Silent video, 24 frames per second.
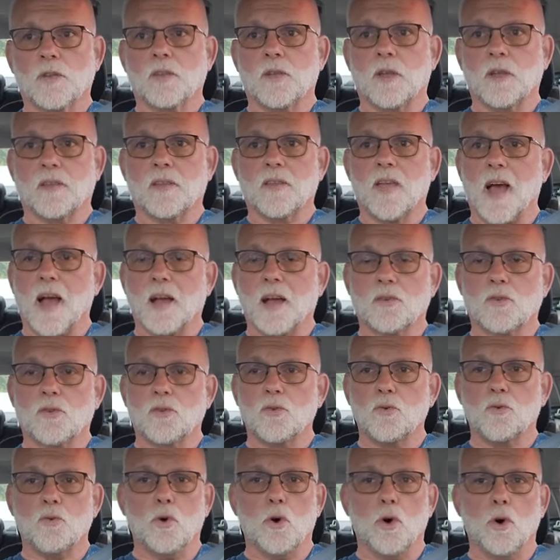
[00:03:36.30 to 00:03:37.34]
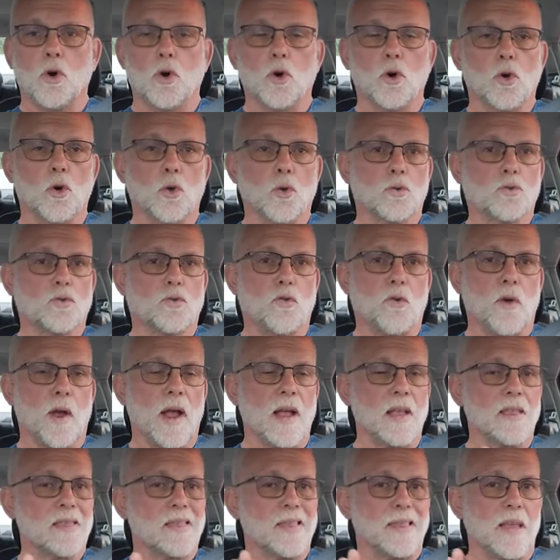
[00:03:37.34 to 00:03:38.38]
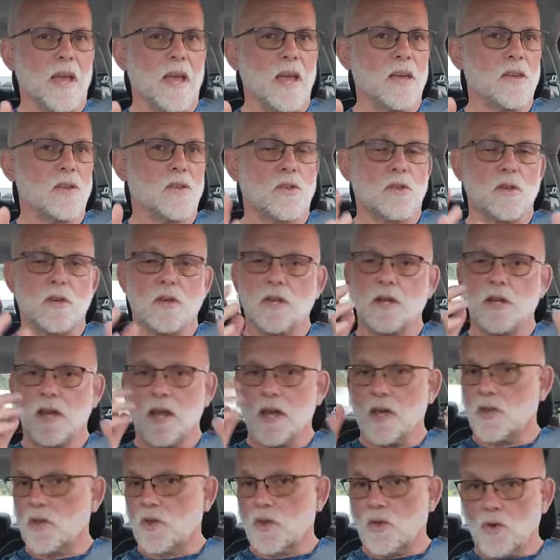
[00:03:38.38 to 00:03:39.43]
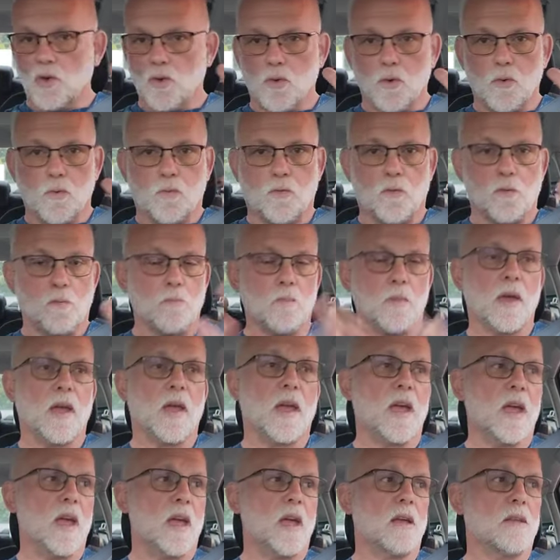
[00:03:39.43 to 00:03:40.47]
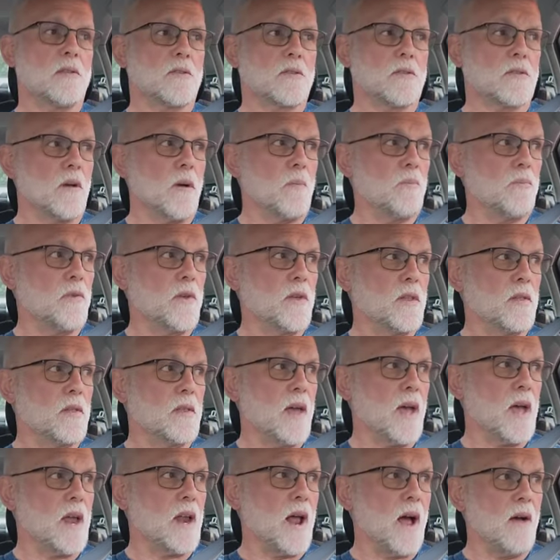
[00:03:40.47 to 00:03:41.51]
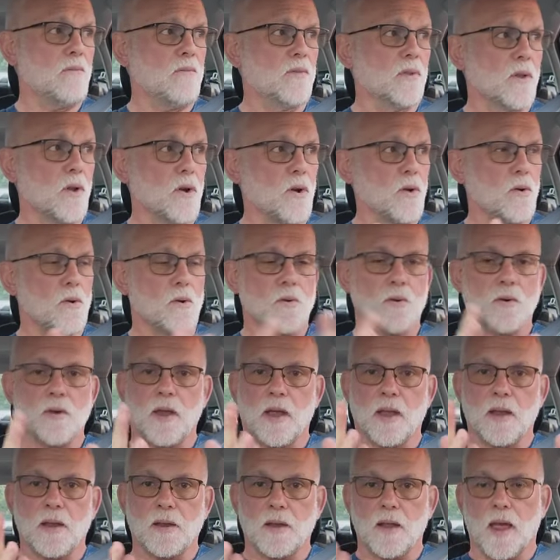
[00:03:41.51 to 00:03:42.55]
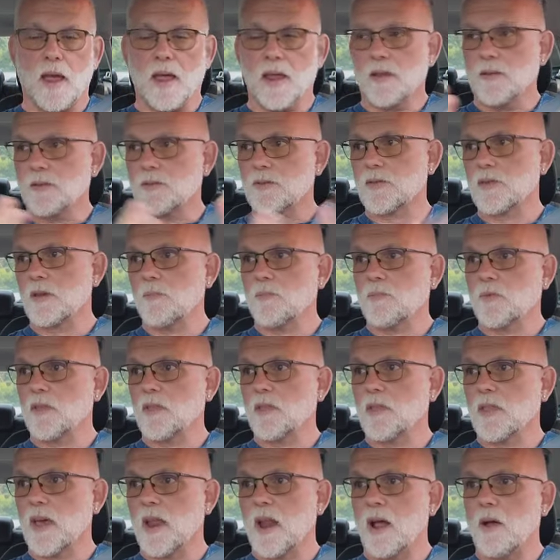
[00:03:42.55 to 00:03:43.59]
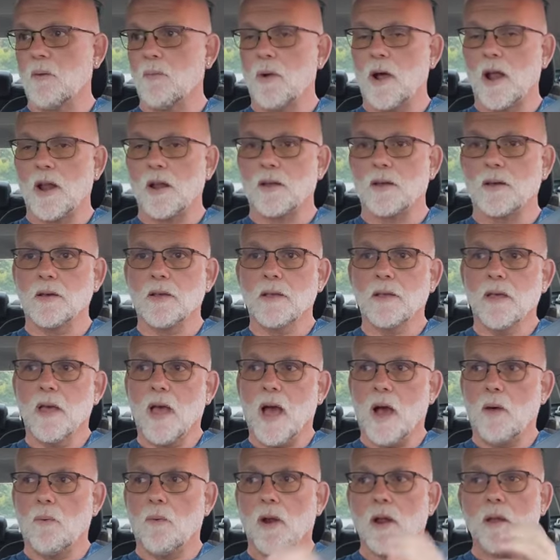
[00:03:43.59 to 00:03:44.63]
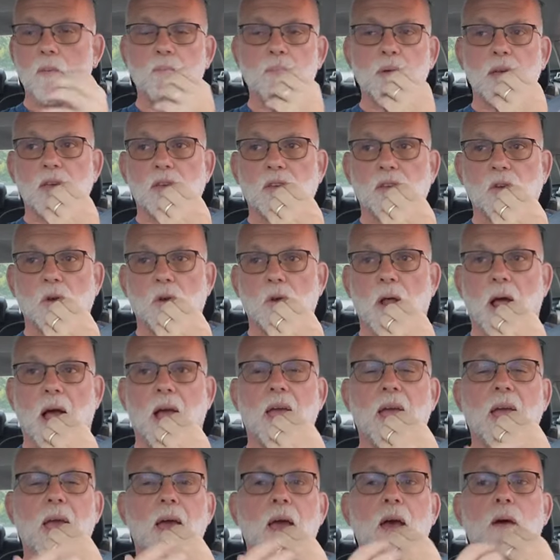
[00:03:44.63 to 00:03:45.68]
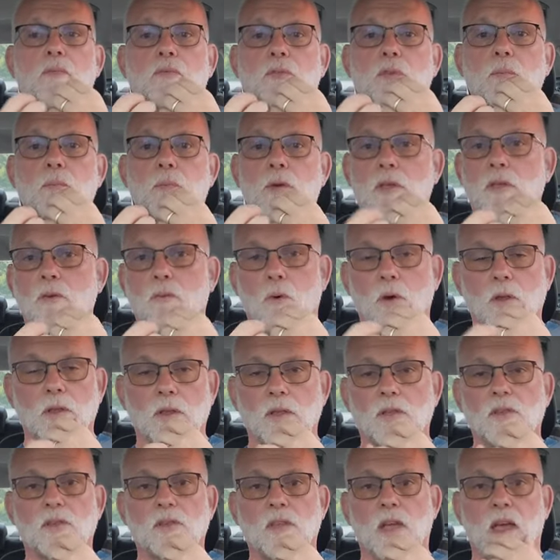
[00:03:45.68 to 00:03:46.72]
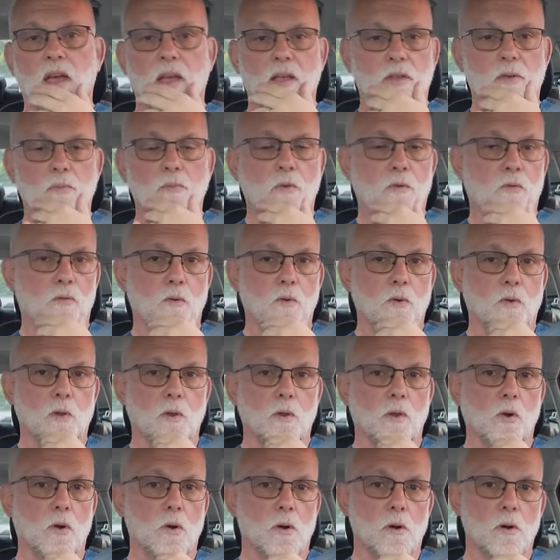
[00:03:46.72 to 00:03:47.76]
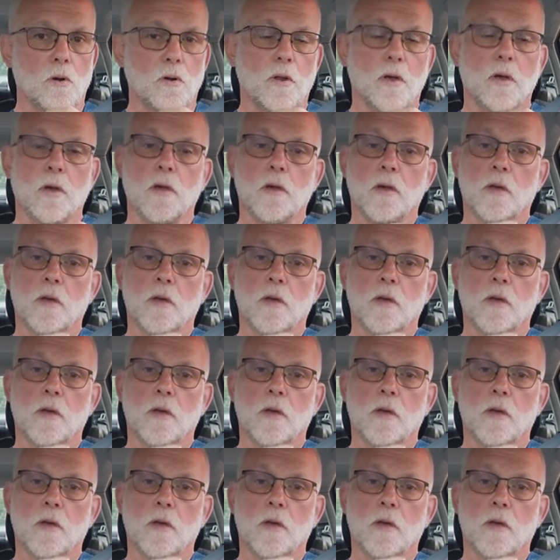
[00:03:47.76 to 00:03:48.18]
a textual translation issue for me. It's something that I've learned, and something that I want to be certain. I have to be the one that stands before the Lord